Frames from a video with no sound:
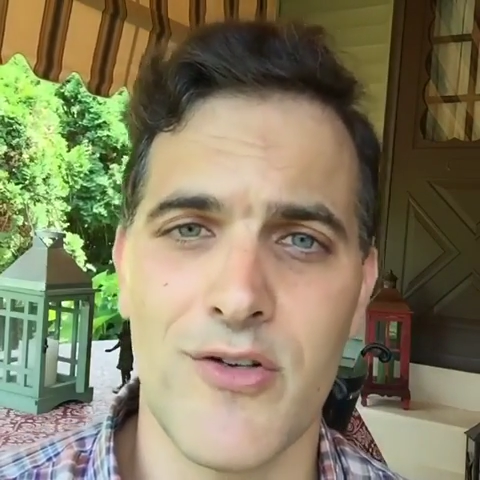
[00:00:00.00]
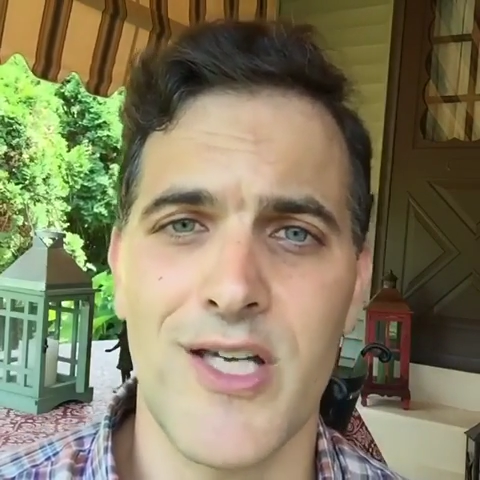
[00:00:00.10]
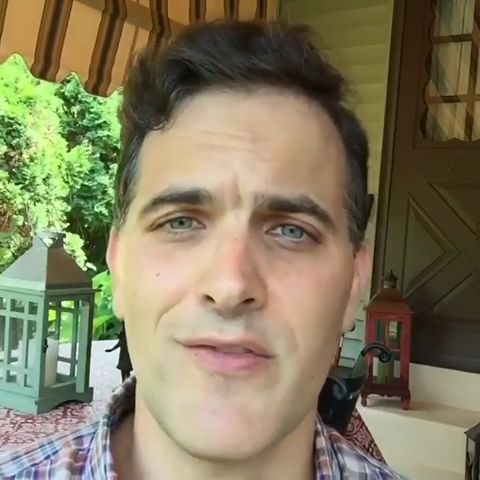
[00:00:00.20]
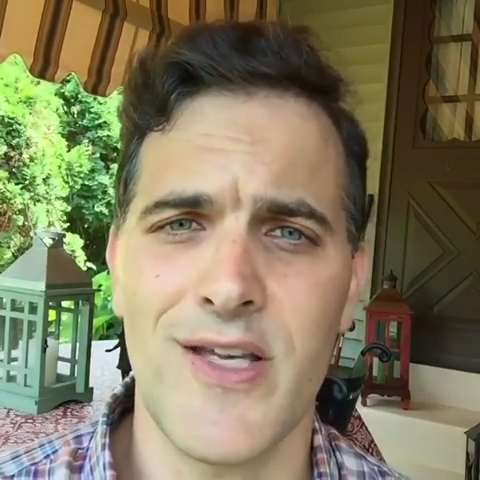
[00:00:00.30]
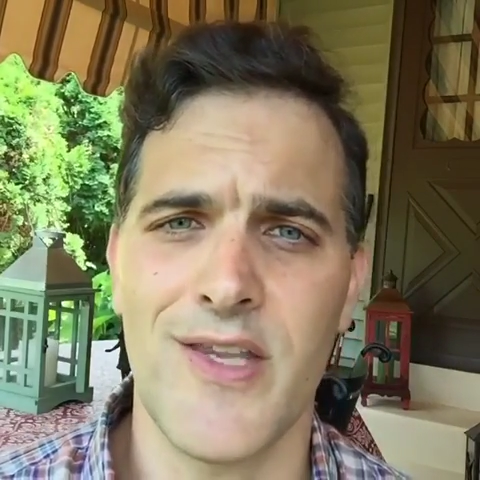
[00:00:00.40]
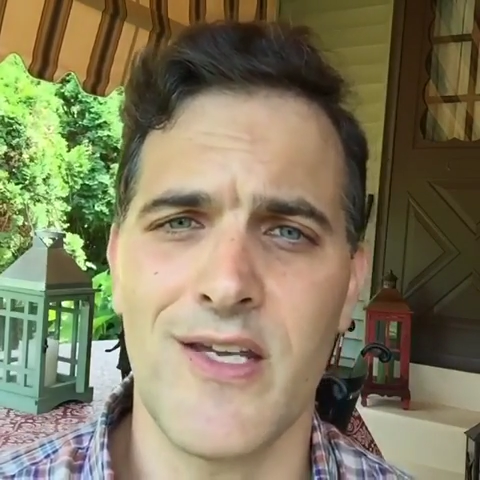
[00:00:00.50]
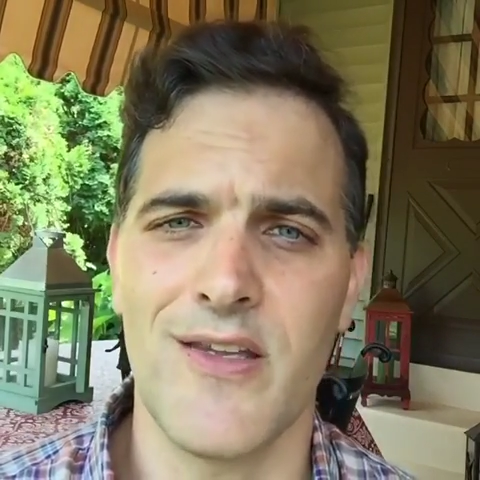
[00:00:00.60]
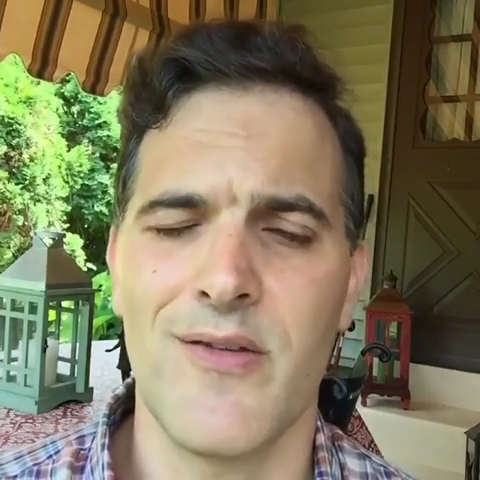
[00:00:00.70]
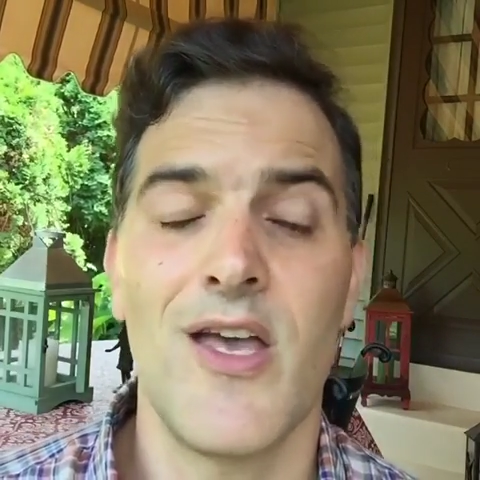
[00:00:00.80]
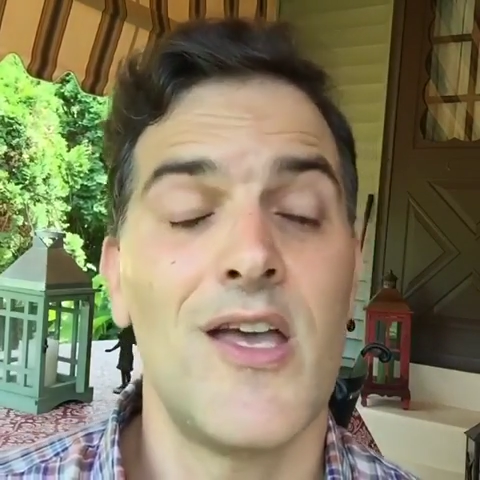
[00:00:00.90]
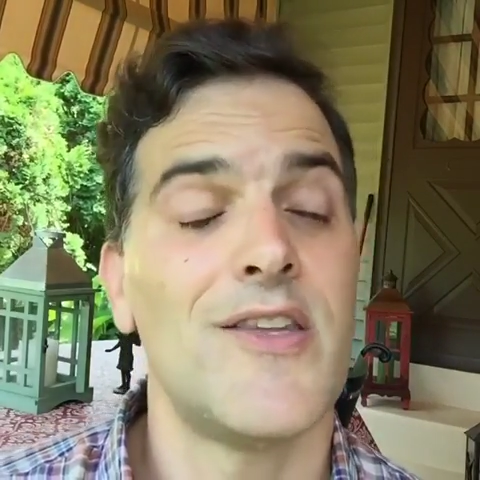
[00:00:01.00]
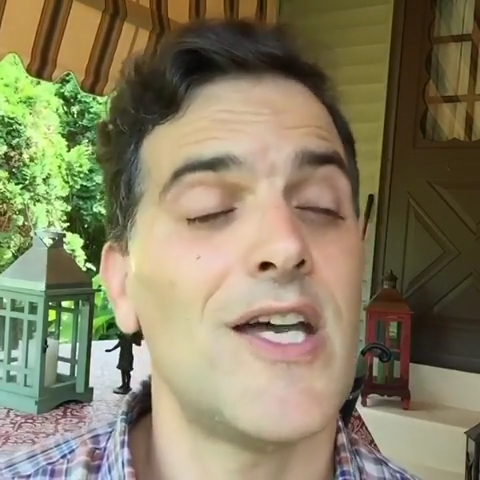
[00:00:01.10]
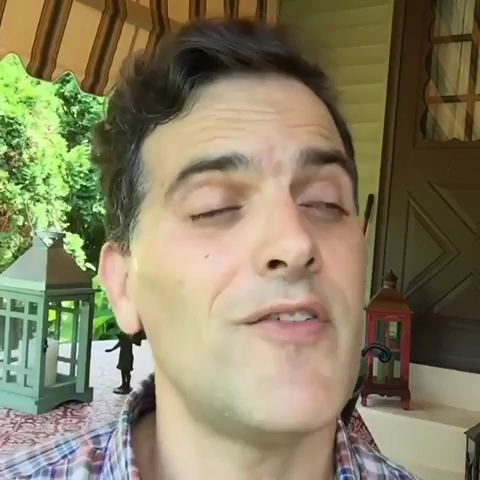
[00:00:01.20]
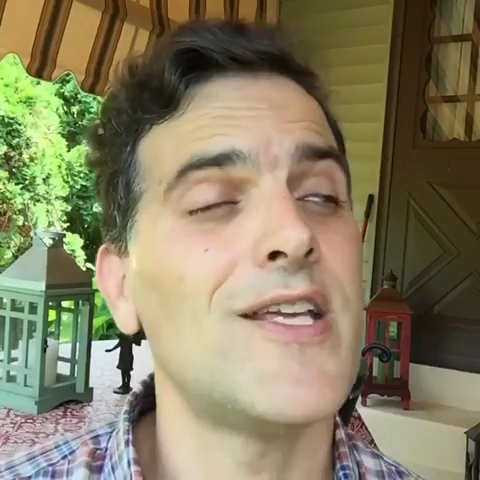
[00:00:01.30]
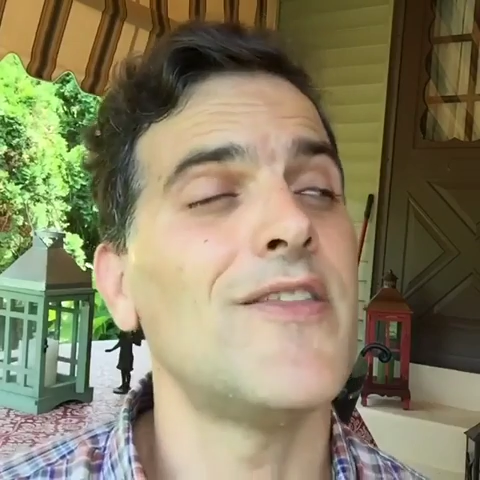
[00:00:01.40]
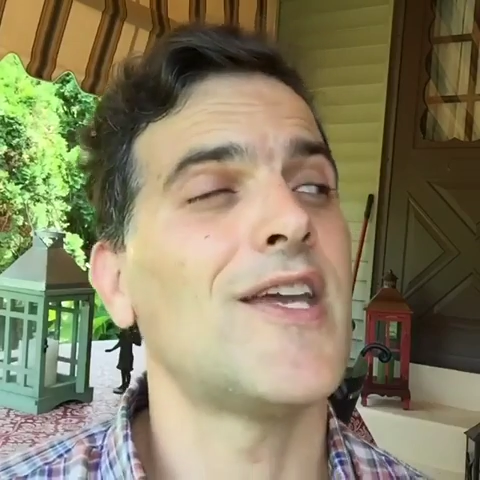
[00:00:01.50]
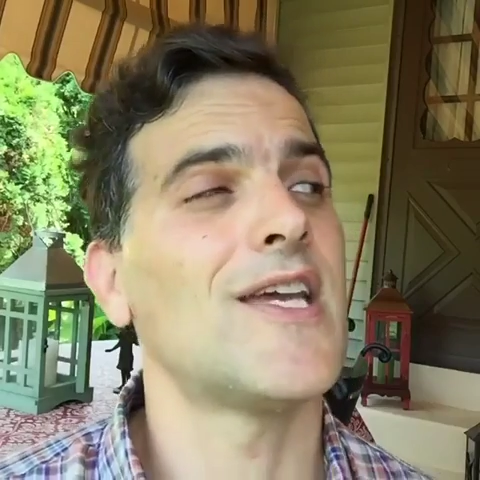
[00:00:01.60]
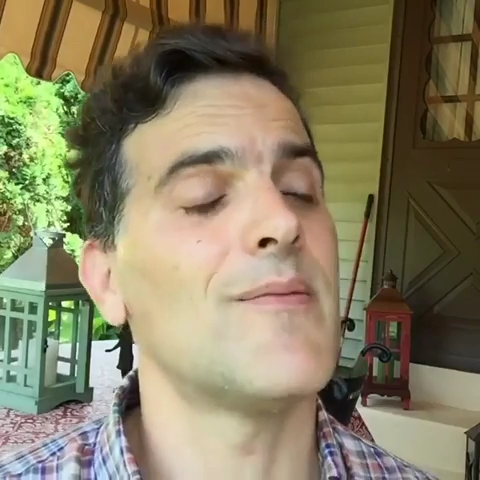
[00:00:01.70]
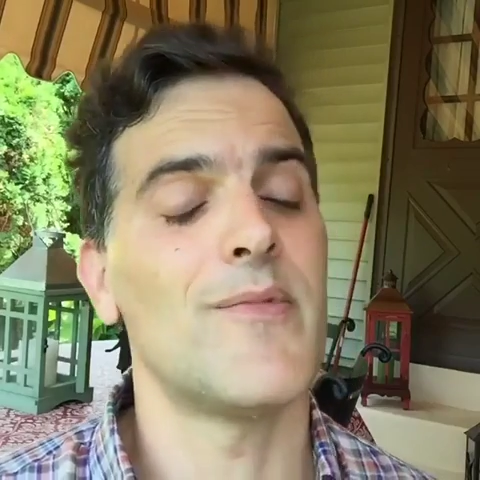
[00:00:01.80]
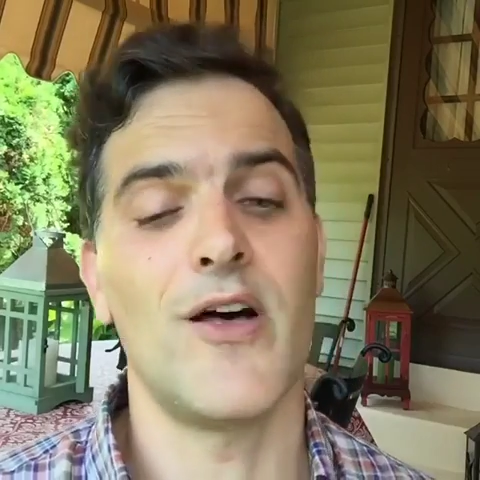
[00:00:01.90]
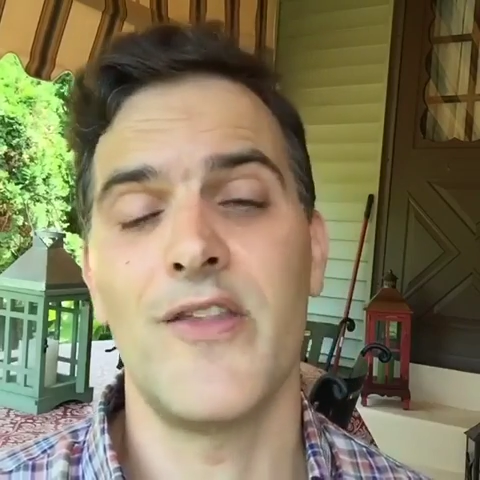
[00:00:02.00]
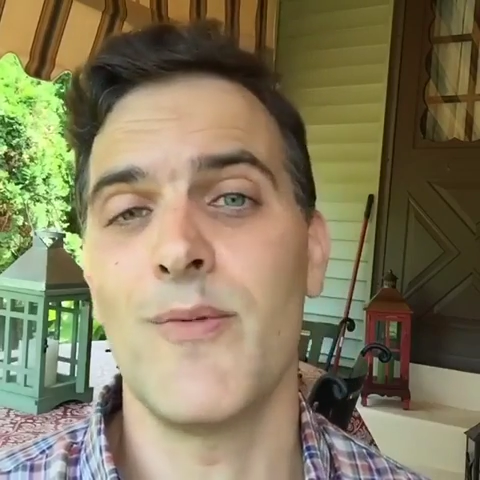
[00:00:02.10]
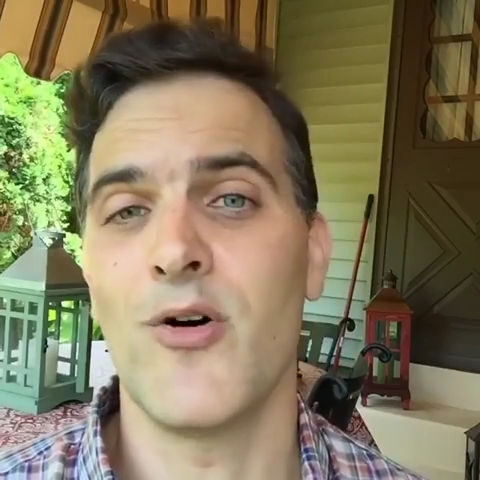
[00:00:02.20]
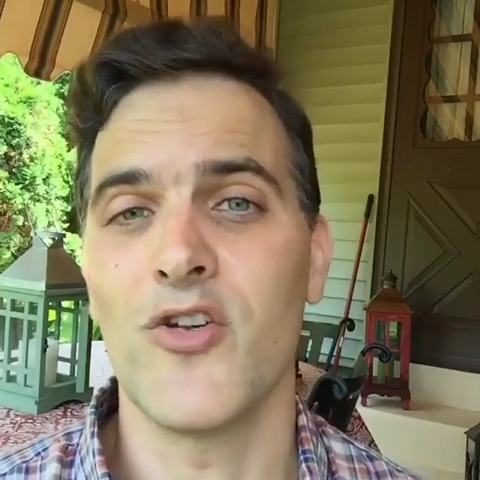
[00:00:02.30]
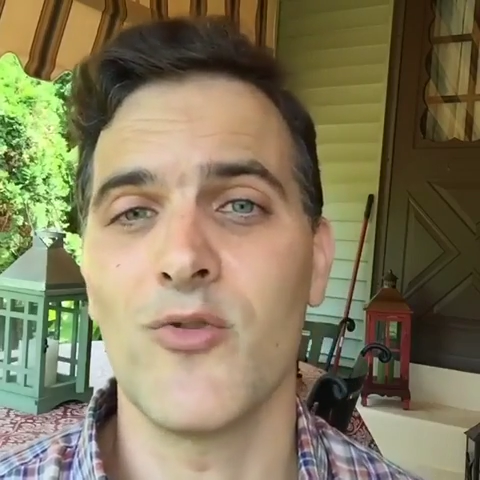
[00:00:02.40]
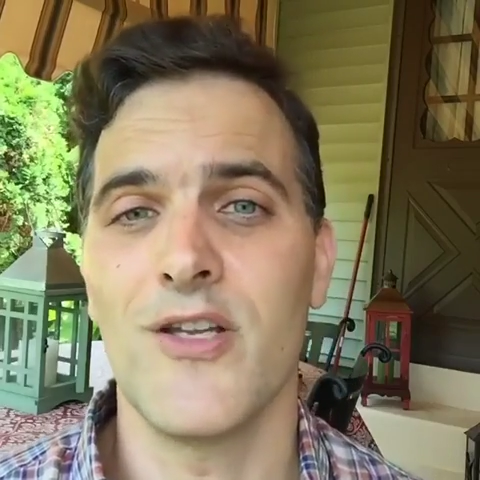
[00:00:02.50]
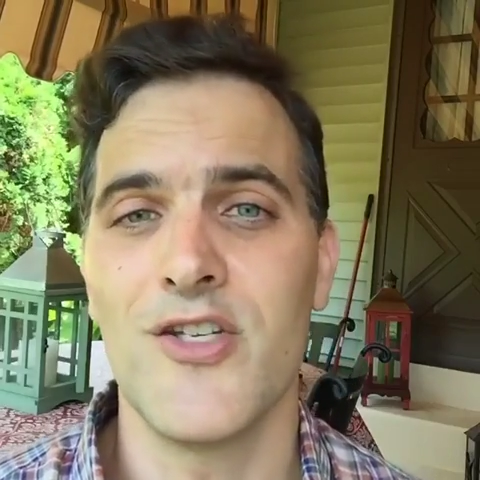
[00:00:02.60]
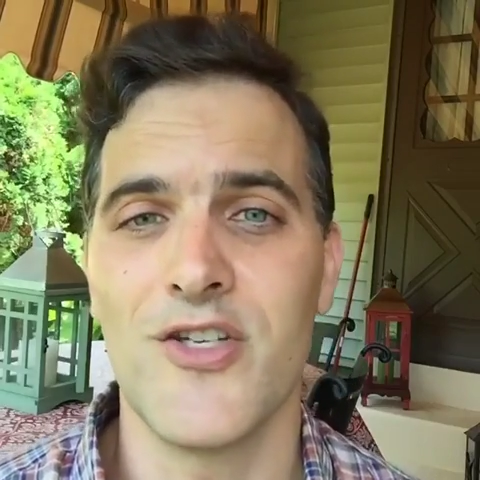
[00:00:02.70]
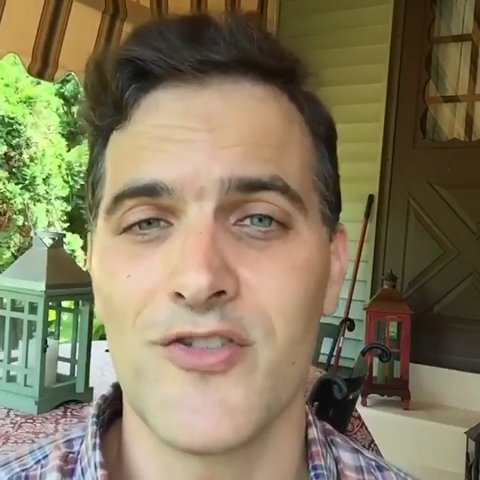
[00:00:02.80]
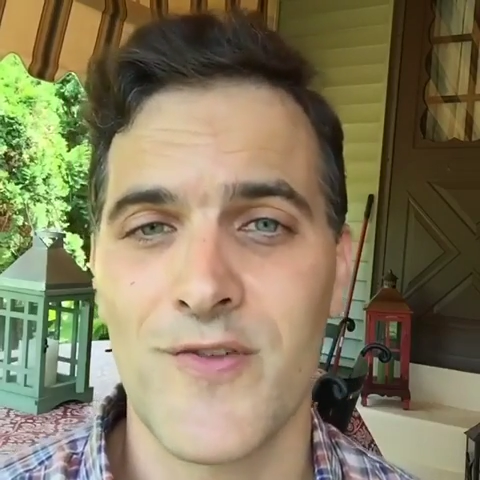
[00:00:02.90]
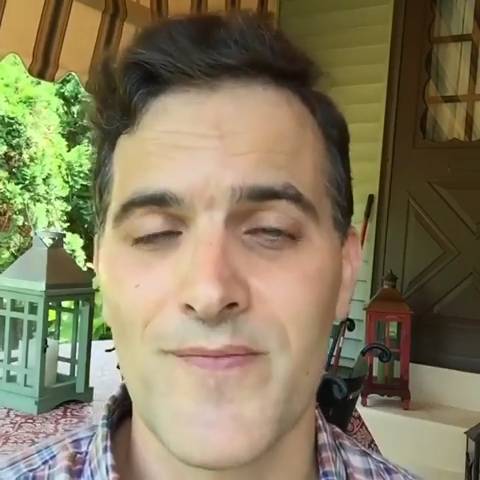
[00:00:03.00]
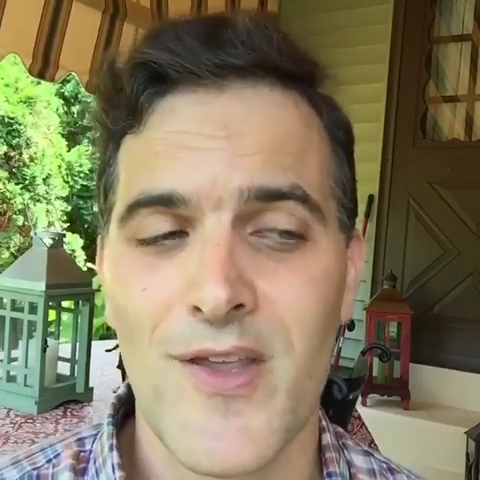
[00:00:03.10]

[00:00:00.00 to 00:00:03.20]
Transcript: You definitely didn't think of them all as religious.